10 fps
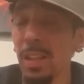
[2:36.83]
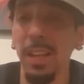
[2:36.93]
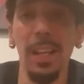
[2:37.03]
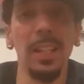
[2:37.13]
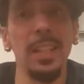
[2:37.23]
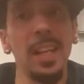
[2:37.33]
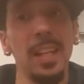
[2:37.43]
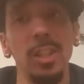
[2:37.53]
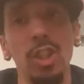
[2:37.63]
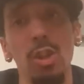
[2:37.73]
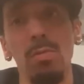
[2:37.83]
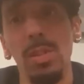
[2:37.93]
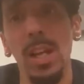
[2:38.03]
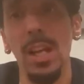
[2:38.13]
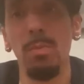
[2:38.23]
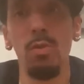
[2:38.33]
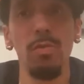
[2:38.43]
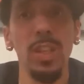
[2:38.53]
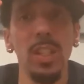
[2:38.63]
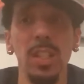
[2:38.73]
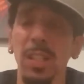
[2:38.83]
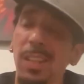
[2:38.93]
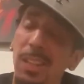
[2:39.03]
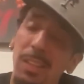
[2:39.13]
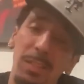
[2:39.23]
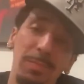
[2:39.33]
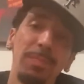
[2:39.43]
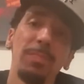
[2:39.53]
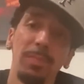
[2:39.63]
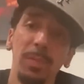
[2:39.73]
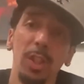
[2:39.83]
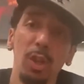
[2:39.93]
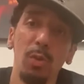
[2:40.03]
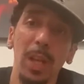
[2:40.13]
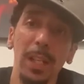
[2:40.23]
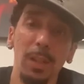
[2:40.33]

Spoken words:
Indiana Jones kind of movies, you'll like the